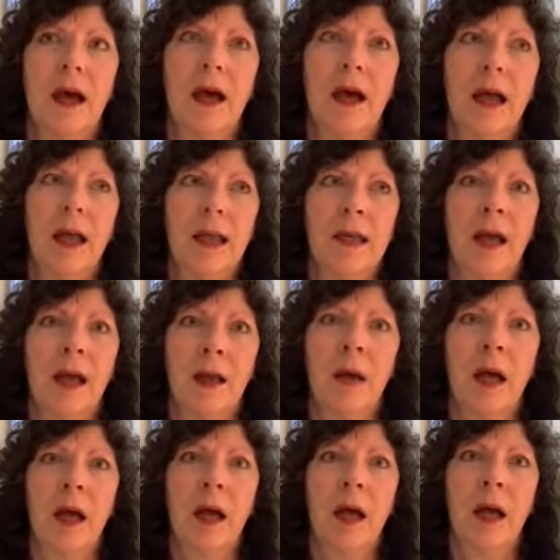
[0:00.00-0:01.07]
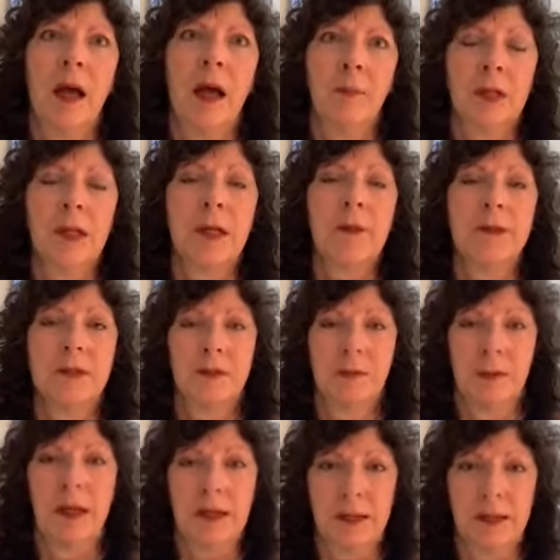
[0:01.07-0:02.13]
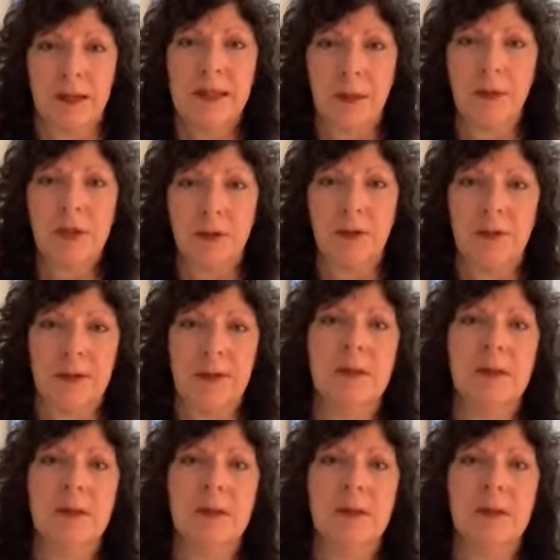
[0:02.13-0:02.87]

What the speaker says: and I'm close to my stepchildren.